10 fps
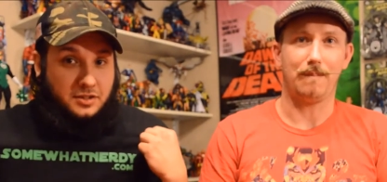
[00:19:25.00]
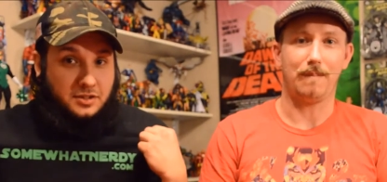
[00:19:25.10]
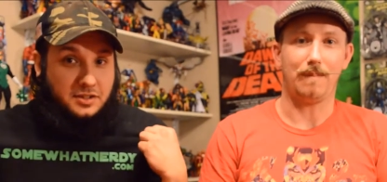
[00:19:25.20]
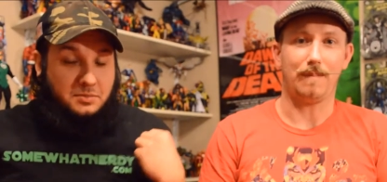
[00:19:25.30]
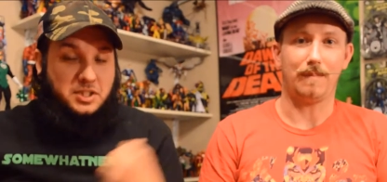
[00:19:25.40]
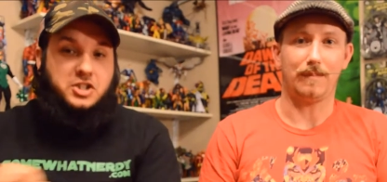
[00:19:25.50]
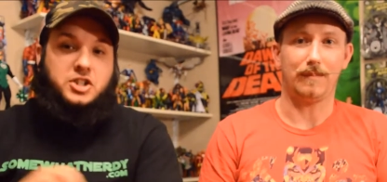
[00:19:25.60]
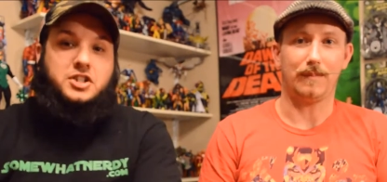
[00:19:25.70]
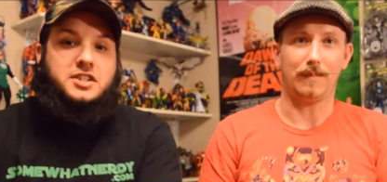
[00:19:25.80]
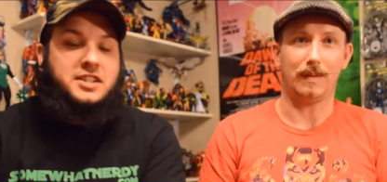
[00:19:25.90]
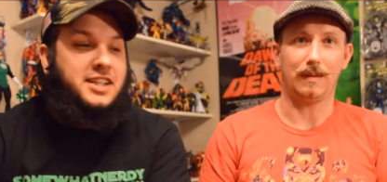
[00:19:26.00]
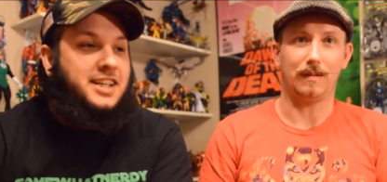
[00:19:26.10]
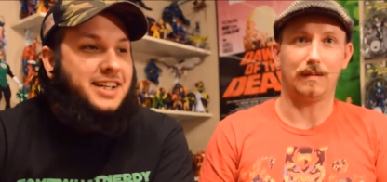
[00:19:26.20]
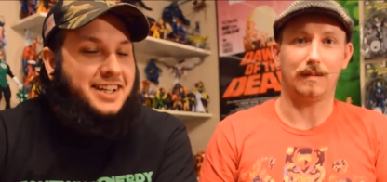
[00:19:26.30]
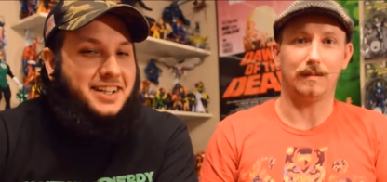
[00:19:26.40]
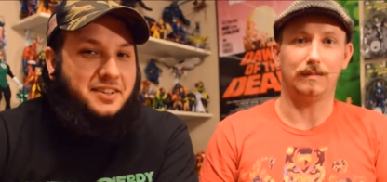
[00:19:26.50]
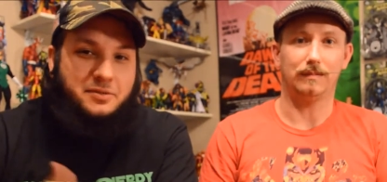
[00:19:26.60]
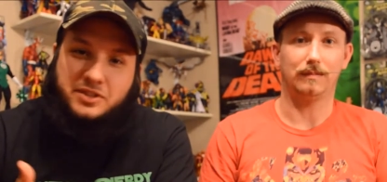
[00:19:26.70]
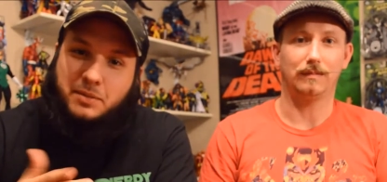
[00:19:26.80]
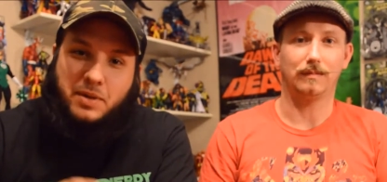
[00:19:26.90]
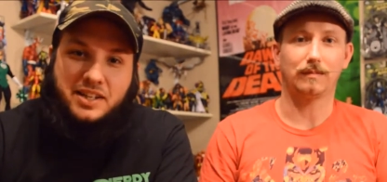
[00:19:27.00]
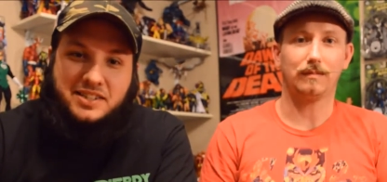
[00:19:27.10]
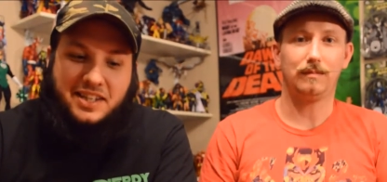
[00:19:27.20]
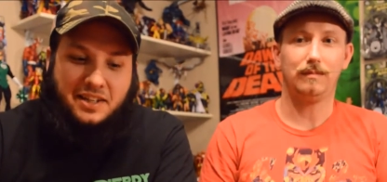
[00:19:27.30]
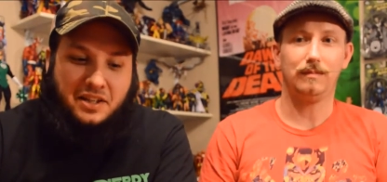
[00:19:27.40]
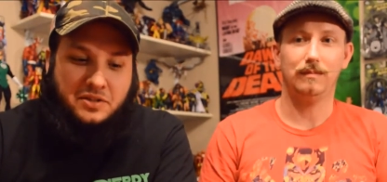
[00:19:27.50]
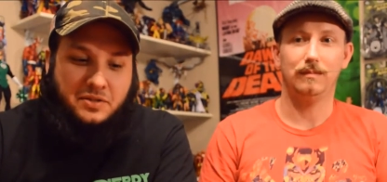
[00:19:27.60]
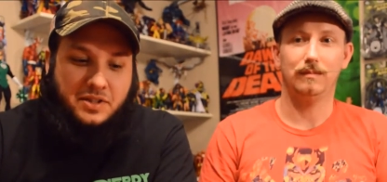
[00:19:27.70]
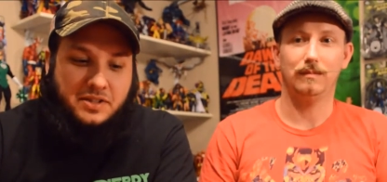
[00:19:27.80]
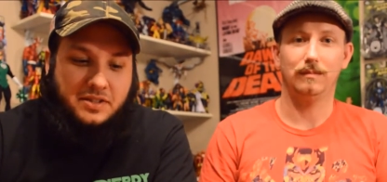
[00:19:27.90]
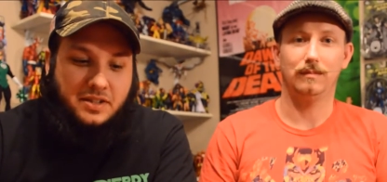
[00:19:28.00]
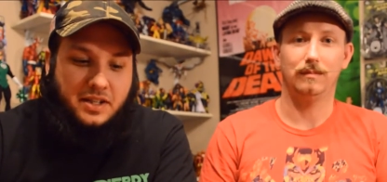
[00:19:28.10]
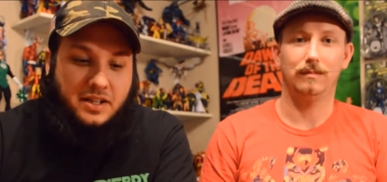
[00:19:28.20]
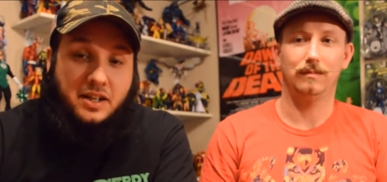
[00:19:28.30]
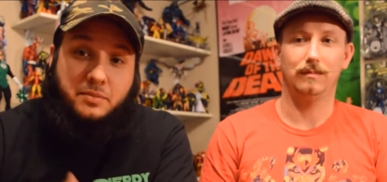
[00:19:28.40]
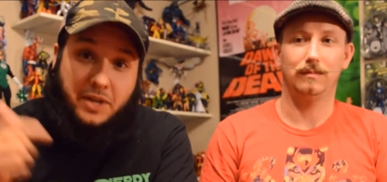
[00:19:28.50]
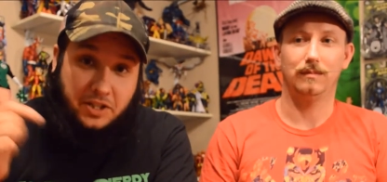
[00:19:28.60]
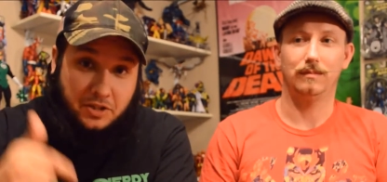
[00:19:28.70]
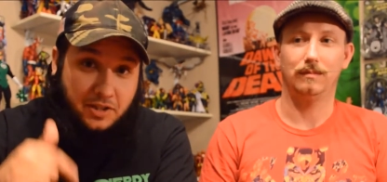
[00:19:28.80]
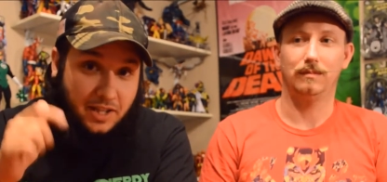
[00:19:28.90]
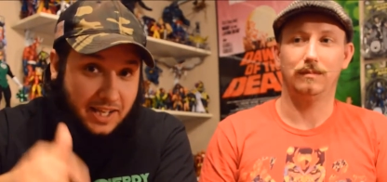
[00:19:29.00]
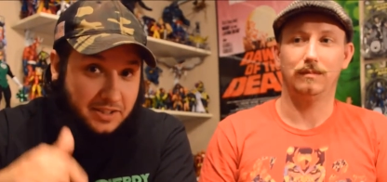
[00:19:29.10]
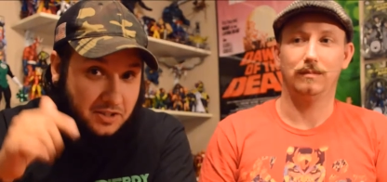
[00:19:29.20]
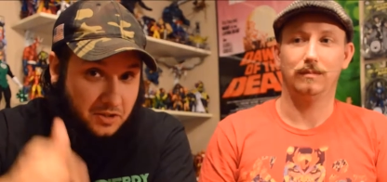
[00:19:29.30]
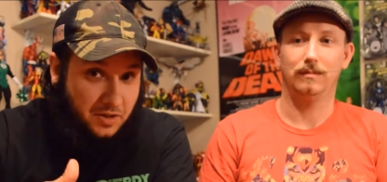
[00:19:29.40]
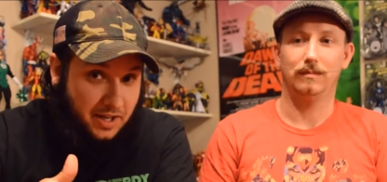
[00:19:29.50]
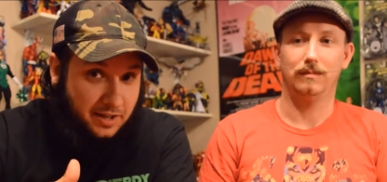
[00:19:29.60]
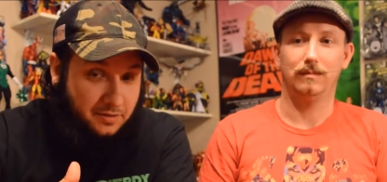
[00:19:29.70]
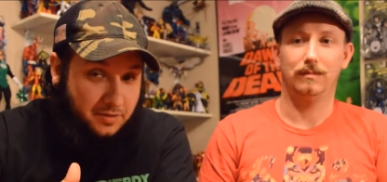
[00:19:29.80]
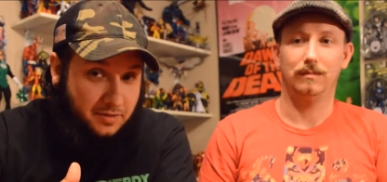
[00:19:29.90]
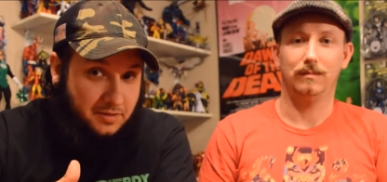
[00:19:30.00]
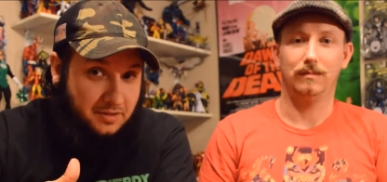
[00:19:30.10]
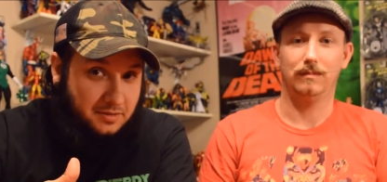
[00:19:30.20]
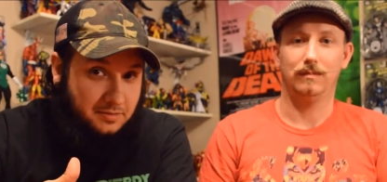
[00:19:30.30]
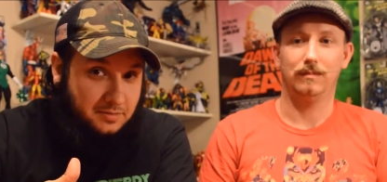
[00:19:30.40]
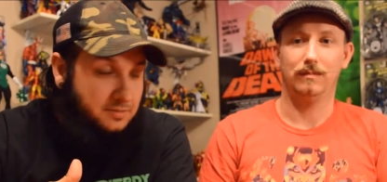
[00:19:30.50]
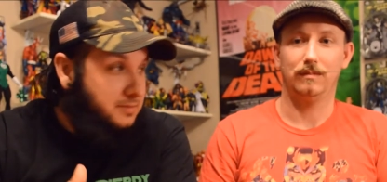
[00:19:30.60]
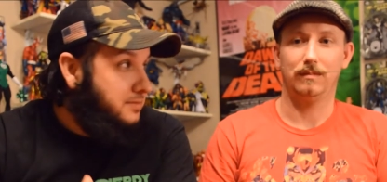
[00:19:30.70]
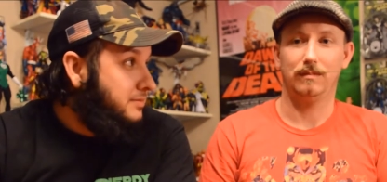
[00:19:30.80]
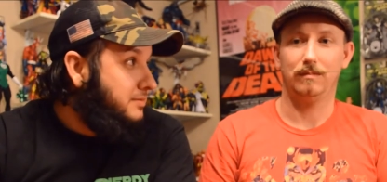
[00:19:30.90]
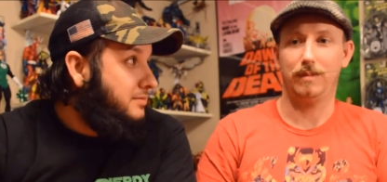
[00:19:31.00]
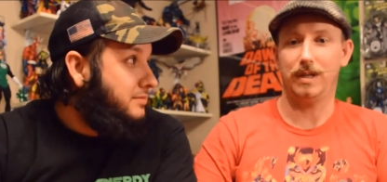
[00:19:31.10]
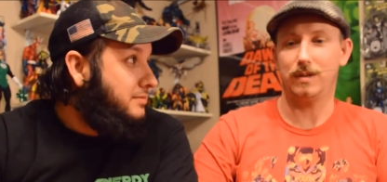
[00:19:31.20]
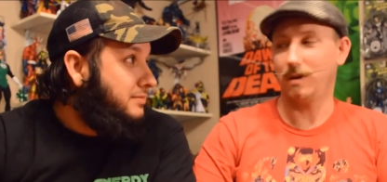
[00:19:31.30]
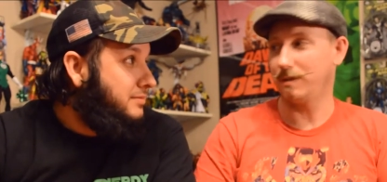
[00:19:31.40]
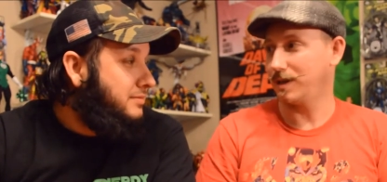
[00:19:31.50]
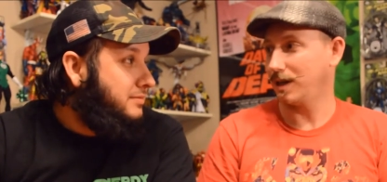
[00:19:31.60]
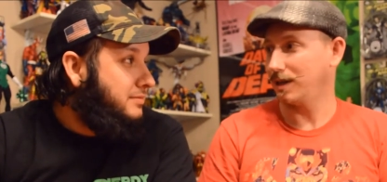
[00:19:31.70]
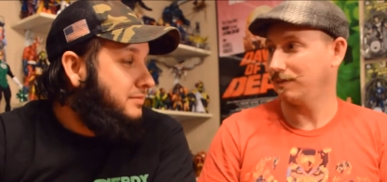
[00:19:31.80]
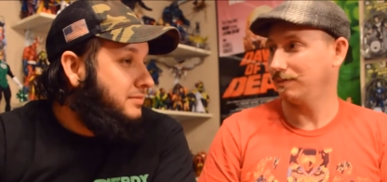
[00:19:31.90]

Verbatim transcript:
Speaker 1: some t-shirts. Um, stop by and say hello to us. And uh, make sure you like, subscribe.
Speaker 2: Ben's website.